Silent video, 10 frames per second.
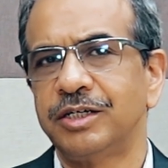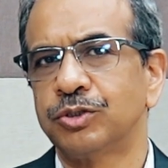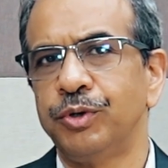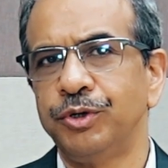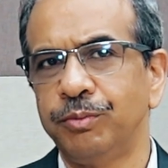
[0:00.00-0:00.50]
it
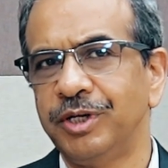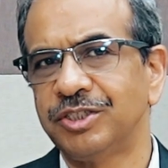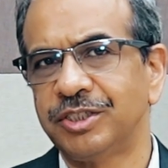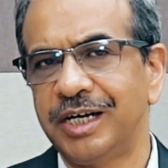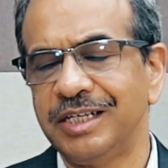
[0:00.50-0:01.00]
is going to be
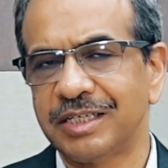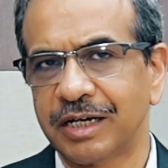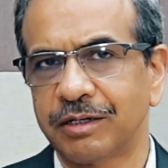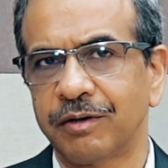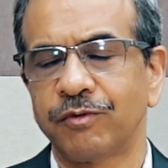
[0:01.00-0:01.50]
a steady
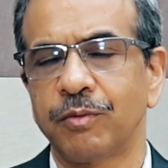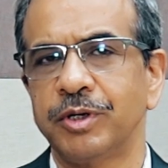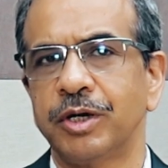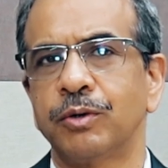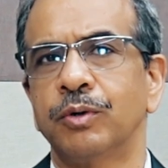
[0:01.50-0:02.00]
sector from
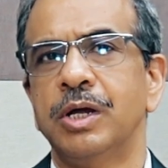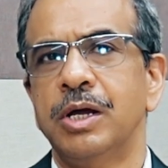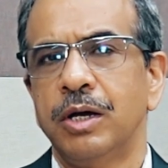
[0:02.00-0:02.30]
here on.